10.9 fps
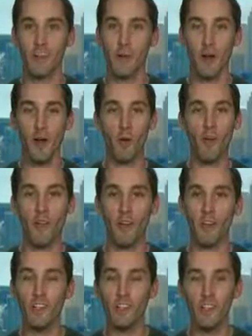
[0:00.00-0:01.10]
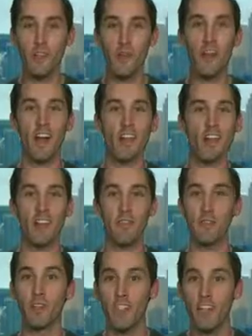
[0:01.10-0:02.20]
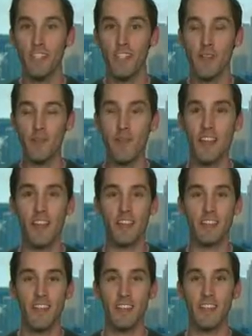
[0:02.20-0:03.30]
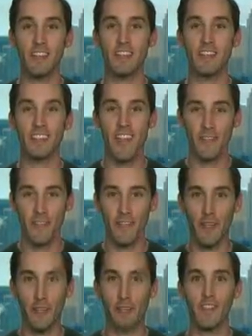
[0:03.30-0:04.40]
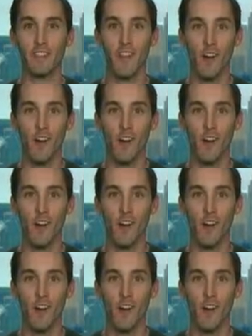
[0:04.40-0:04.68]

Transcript: everywhere. Will Ferrell is everywhere. I think everyone loves him, and he is definitely putting his